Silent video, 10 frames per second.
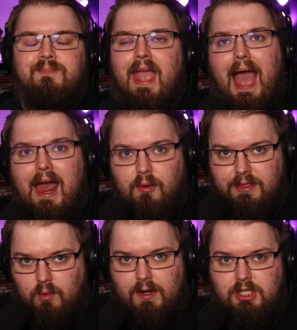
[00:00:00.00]
I don't
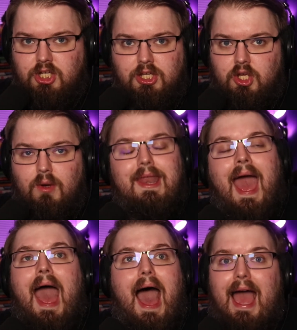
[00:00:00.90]
think Reach could do it.
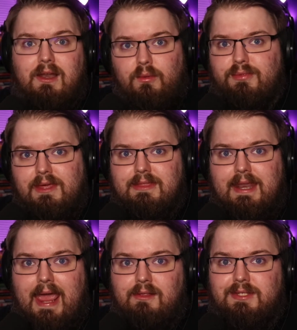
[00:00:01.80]
I don't think that
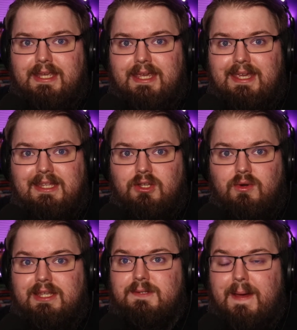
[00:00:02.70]
Halo CE can do it,
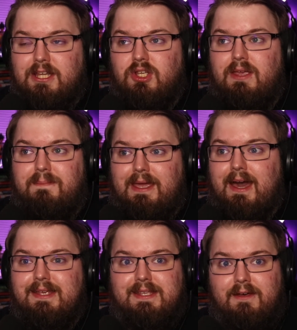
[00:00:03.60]
especially
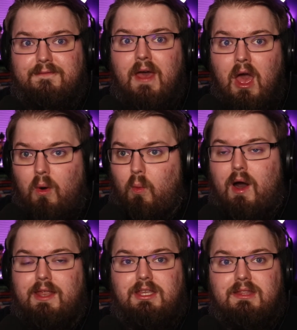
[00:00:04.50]
because of,
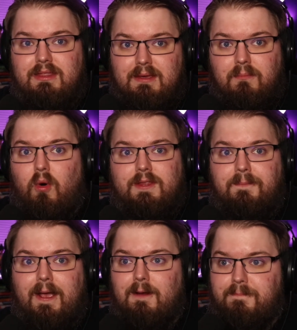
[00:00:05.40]
one, the
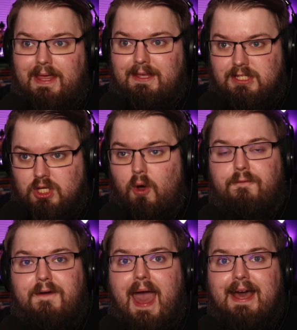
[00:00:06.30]
multiplayer being so
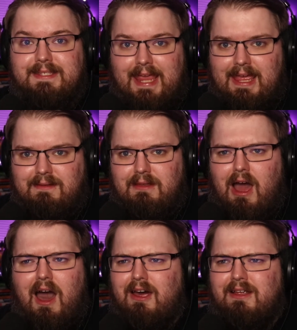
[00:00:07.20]
fast and
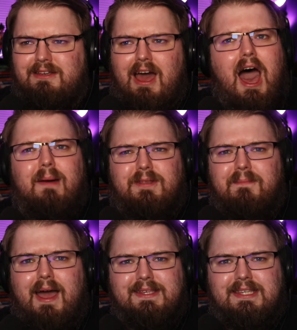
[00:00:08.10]

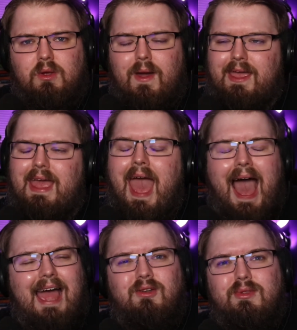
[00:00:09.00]
unoptimized in a way.
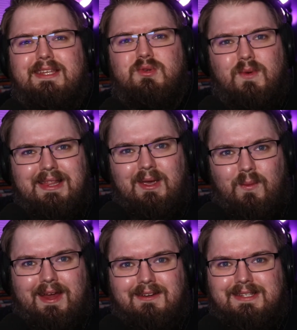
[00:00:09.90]
I know that's really
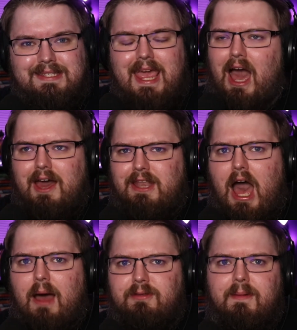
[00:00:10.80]
weird to say
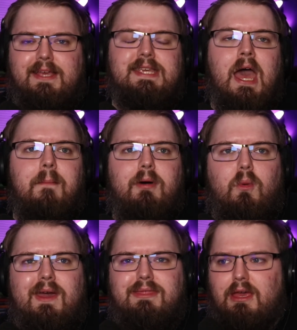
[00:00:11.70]
unoptimized, but
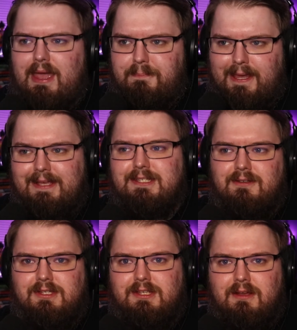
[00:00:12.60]
with pistols,